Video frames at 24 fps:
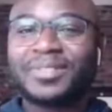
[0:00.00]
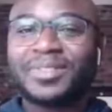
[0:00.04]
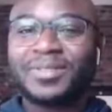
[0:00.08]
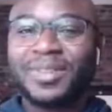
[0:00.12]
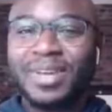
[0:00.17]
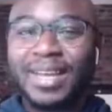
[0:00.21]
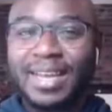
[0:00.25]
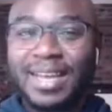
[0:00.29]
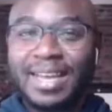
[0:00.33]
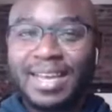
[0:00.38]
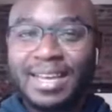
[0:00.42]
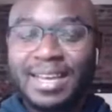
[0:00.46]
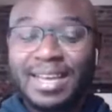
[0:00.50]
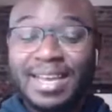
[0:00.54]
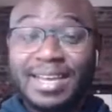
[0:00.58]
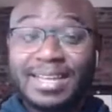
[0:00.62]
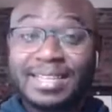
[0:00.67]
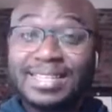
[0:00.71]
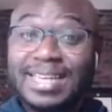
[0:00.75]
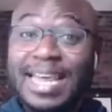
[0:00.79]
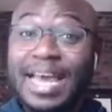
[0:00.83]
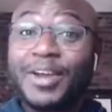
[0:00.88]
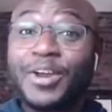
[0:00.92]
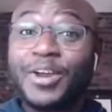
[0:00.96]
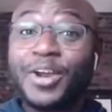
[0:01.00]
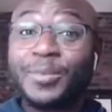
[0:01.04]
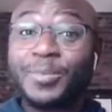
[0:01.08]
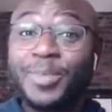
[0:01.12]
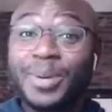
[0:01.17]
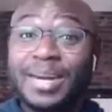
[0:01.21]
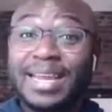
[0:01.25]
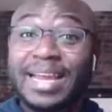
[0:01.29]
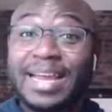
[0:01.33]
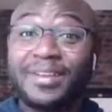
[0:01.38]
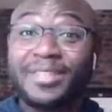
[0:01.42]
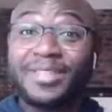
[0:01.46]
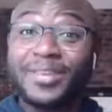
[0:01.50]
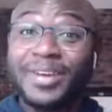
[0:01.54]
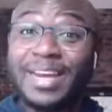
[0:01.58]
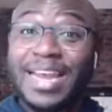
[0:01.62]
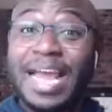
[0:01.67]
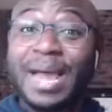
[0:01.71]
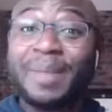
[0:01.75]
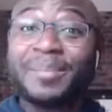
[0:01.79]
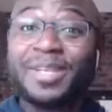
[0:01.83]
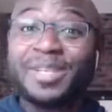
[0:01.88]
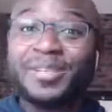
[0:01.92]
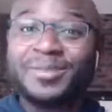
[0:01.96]
Right? Because now you're putting out there in the
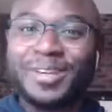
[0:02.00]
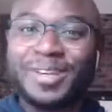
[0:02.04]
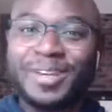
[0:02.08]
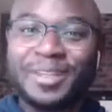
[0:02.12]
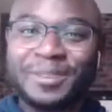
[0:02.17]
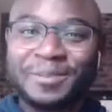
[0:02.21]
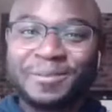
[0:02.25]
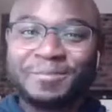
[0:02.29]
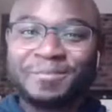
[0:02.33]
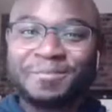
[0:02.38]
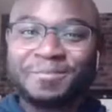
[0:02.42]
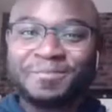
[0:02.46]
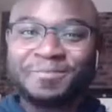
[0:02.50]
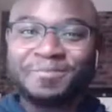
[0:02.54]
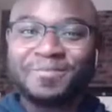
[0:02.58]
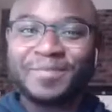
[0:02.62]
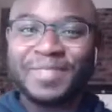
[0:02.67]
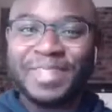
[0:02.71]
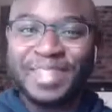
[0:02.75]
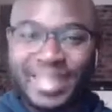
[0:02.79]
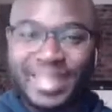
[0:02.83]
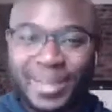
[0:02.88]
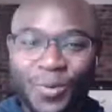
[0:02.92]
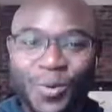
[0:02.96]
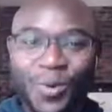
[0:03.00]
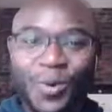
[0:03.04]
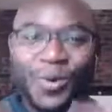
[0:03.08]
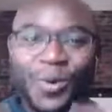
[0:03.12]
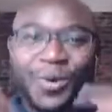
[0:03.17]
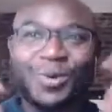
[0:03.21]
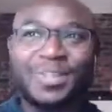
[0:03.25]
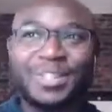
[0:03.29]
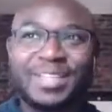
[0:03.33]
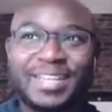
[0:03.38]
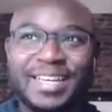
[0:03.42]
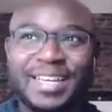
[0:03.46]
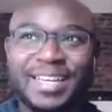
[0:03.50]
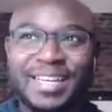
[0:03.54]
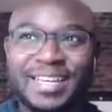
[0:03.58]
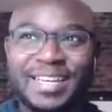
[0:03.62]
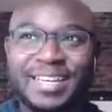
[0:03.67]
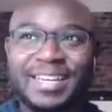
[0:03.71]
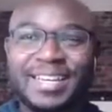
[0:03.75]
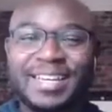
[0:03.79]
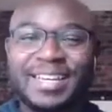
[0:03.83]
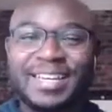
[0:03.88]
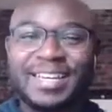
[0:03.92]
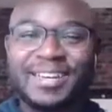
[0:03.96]
atmosphere, in the world,
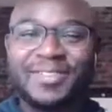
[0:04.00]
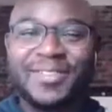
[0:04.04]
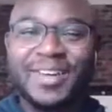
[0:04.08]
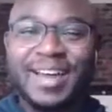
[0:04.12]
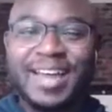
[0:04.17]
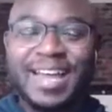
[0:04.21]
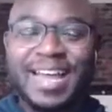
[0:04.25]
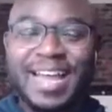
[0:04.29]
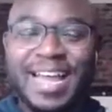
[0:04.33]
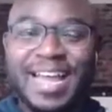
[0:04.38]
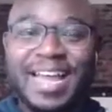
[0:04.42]
right?